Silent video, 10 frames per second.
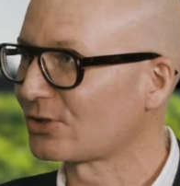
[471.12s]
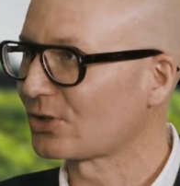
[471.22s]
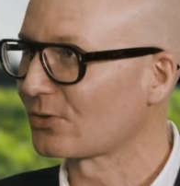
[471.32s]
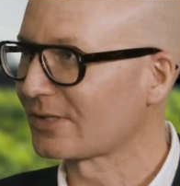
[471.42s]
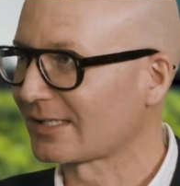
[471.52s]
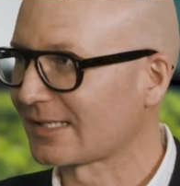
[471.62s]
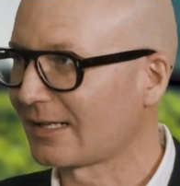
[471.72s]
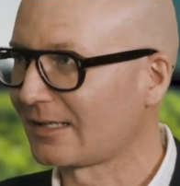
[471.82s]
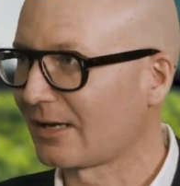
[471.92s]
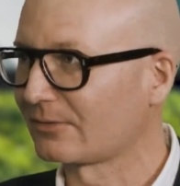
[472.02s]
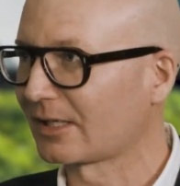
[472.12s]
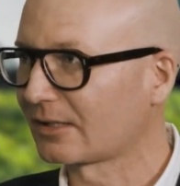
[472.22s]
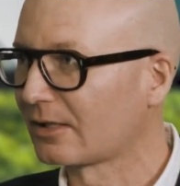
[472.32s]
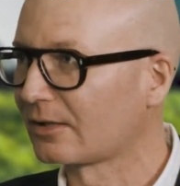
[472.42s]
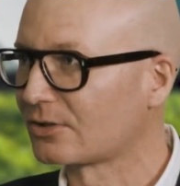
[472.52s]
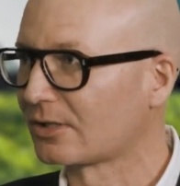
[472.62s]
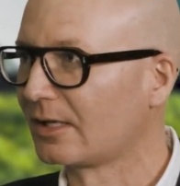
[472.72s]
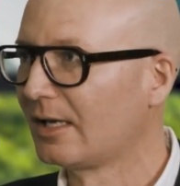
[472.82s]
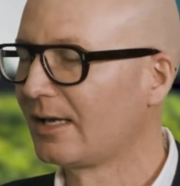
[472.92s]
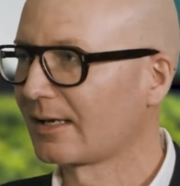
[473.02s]
shows exactly how technology
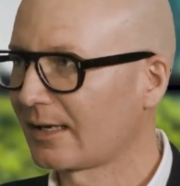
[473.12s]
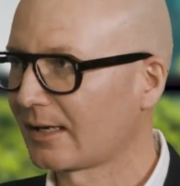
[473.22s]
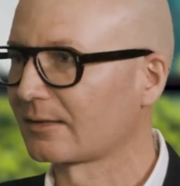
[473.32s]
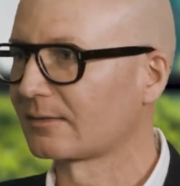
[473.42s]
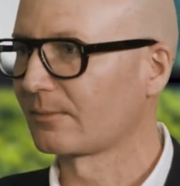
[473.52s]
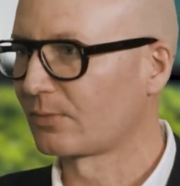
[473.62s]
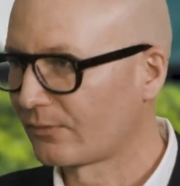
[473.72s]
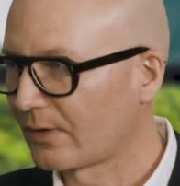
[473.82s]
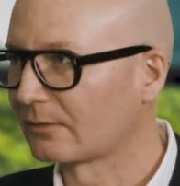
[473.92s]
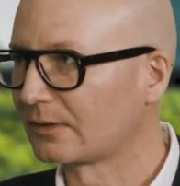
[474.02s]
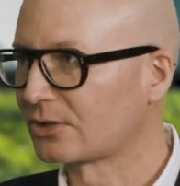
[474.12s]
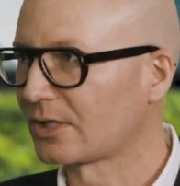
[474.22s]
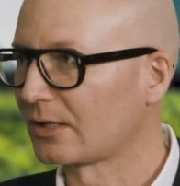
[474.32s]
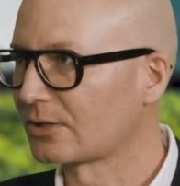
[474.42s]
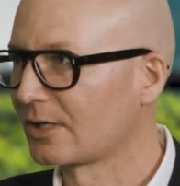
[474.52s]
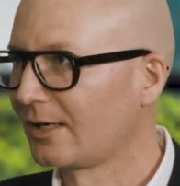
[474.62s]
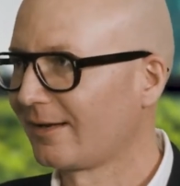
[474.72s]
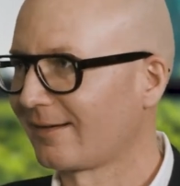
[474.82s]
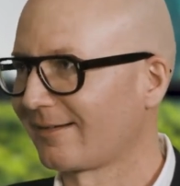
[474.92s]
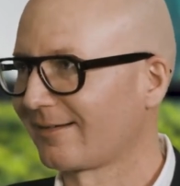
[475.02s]
can profoundly change
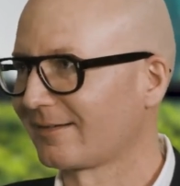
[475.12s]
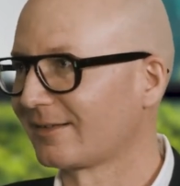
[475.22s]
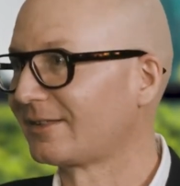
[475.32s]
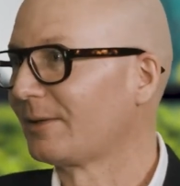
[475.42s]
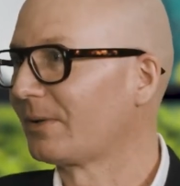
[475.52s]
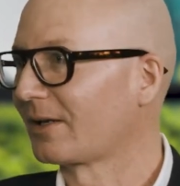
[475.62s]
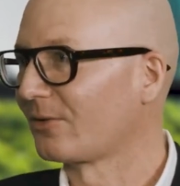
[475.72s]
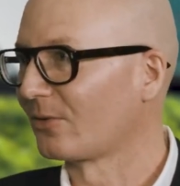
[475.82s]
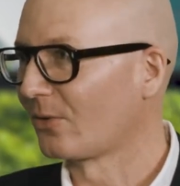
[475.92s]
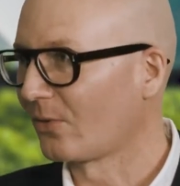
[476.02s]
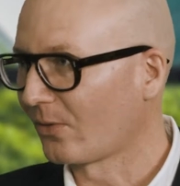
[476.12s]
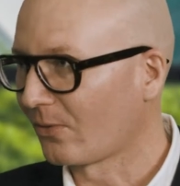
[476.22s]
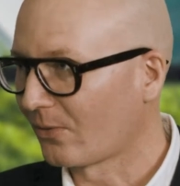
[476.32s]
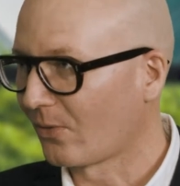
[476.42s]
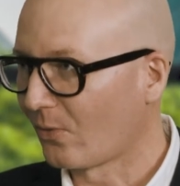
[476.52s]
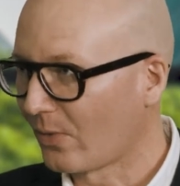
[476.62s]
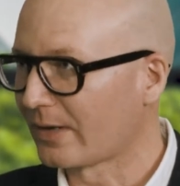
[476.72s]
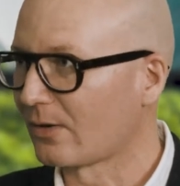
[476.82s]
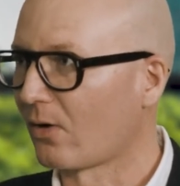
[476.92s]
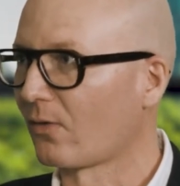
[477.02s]
uh, the typical uh,
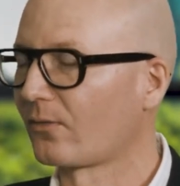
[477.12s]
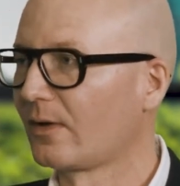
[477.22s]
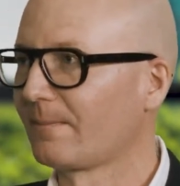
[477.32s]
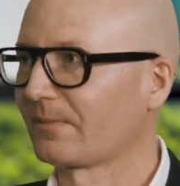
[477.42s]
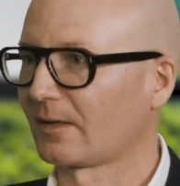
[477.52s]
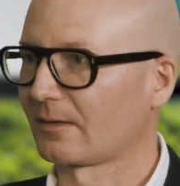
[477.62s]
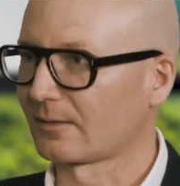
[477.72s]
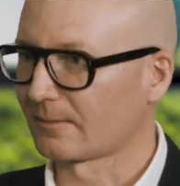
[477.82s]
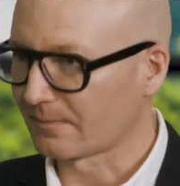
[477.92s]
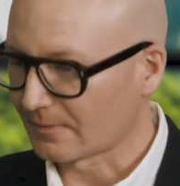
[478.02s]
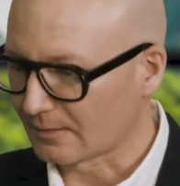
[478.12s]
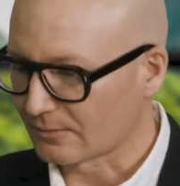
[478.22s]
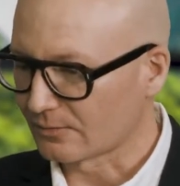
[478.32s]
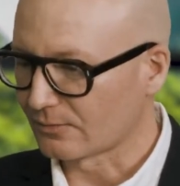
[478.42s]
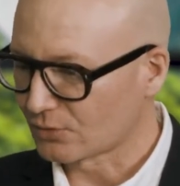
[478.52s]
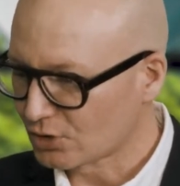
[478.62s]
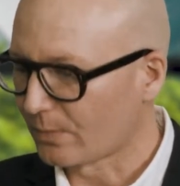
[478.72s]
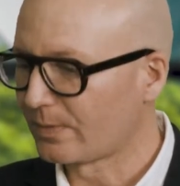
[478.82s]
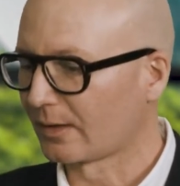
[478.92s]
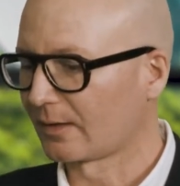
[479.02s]
way of um, uh,
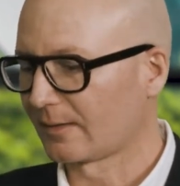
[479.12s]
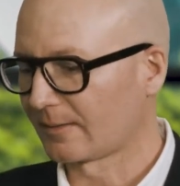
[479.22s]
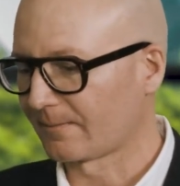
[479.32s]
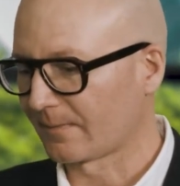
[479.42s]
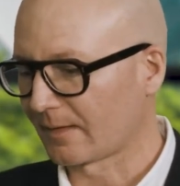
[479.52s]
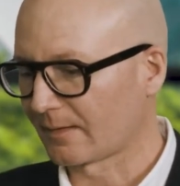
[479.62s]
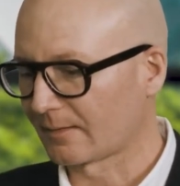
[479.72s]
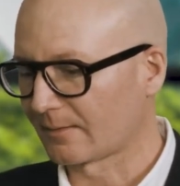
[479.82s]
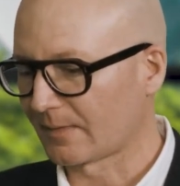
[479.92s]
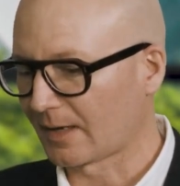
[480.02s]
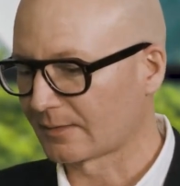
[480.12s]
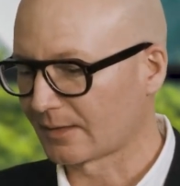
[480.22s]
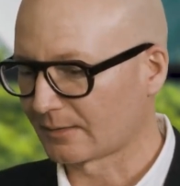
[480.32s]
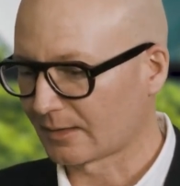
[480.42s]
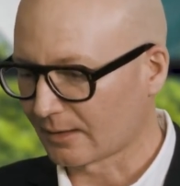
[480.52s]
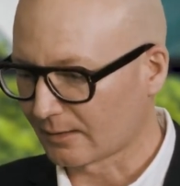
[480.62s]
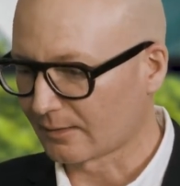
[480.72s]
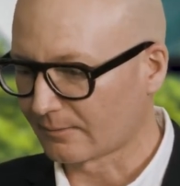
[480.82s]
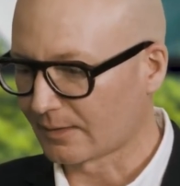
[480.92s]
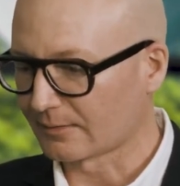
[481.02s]
shopping um, um, and, and,
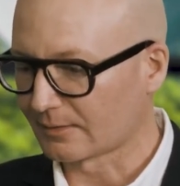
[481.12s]
and,